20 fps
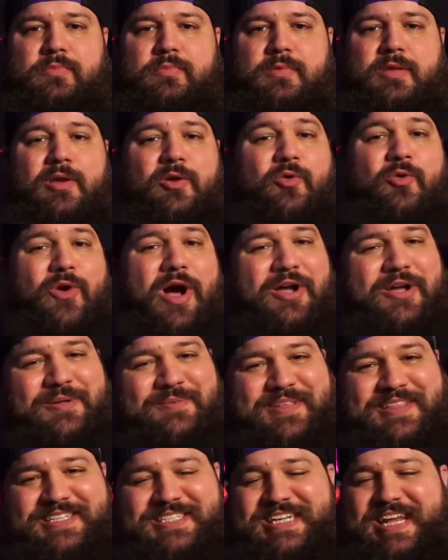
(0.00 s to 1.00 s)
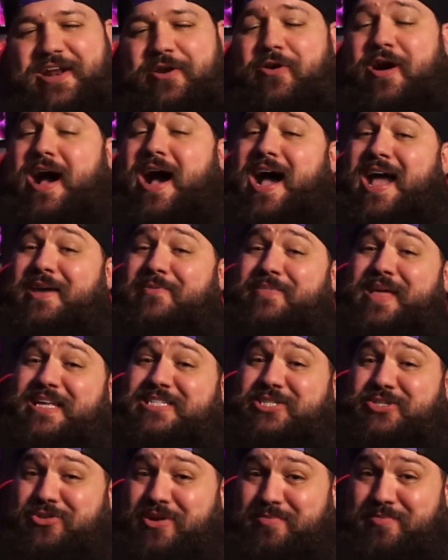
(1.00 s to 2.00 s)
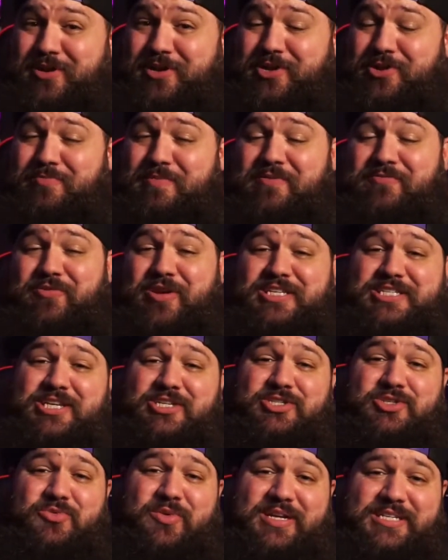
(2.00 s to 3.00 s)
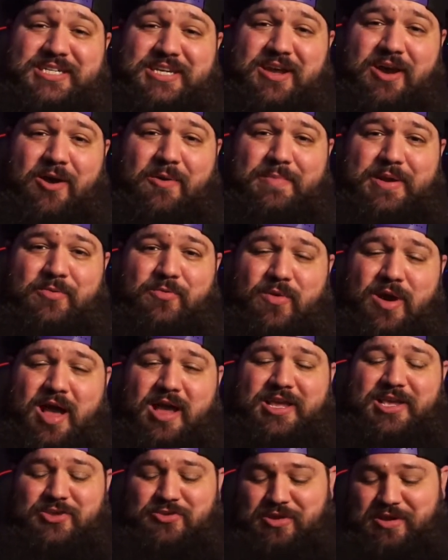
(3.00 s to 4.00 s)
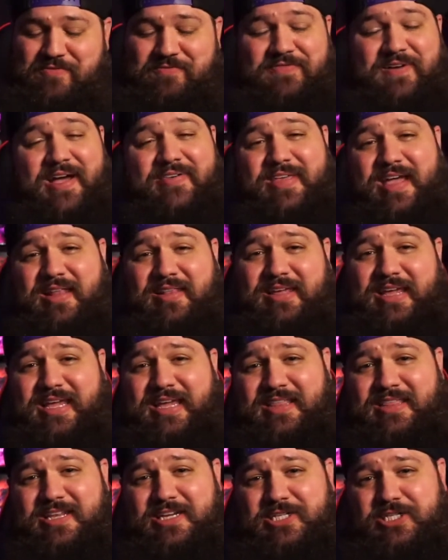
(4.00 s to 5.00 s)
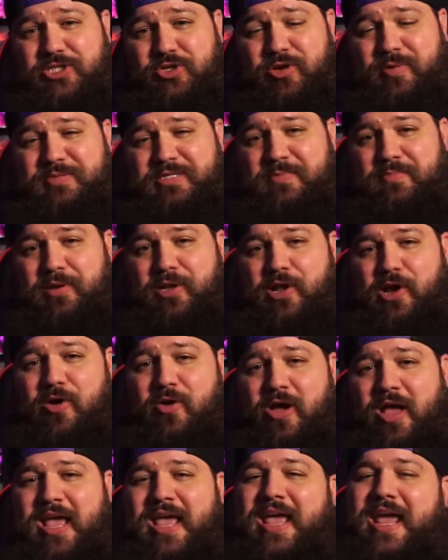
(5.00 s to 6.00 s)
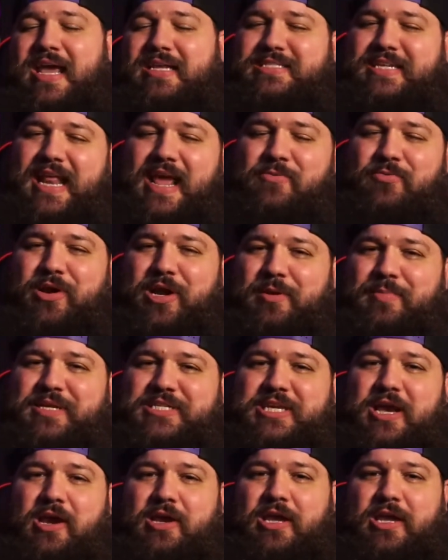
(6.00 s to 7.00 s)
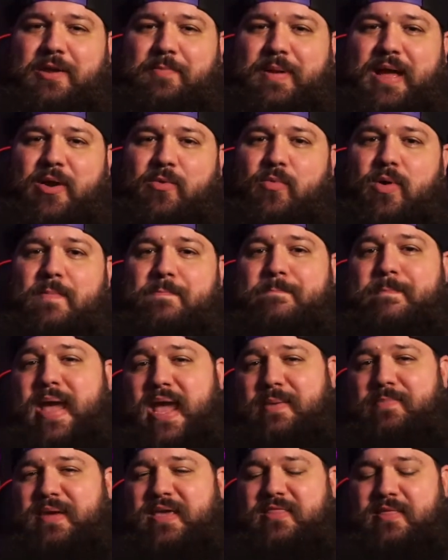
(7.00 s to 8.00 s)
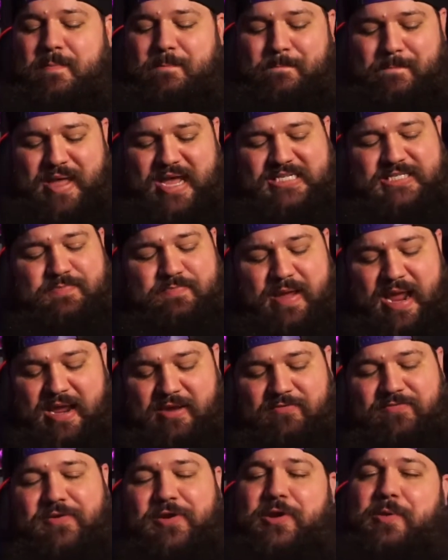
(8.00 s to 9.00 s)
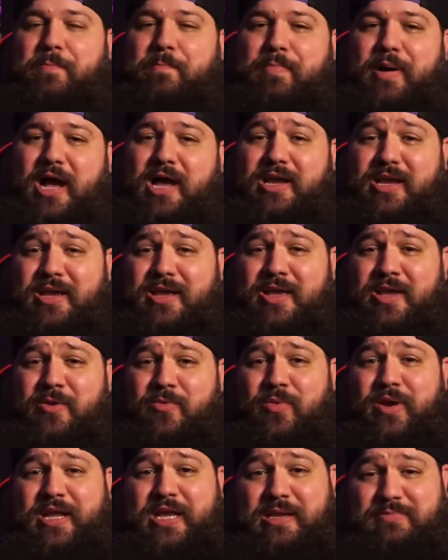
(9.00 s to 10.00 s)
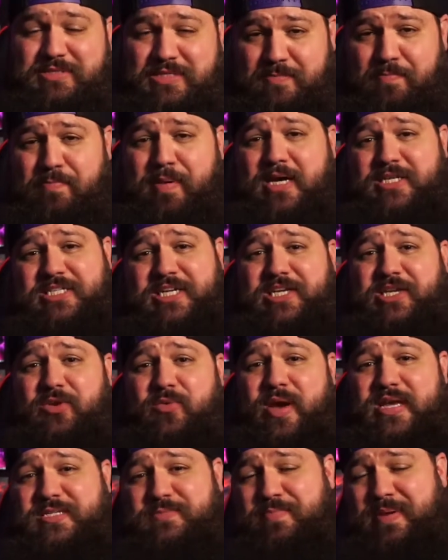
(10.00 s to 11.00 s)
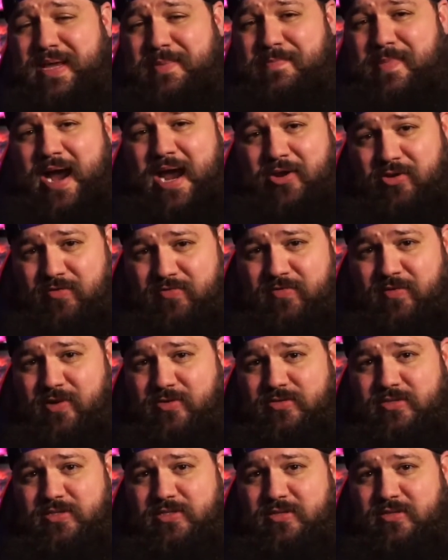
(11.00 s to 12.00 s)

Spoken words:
Welcome to the channel. I am that streamer dude. My friends on Twitch call me Rocky. You can find that link in the description below. And today we're going to be talking about what may be the best bang for your buck when it comes to budget USB microphones.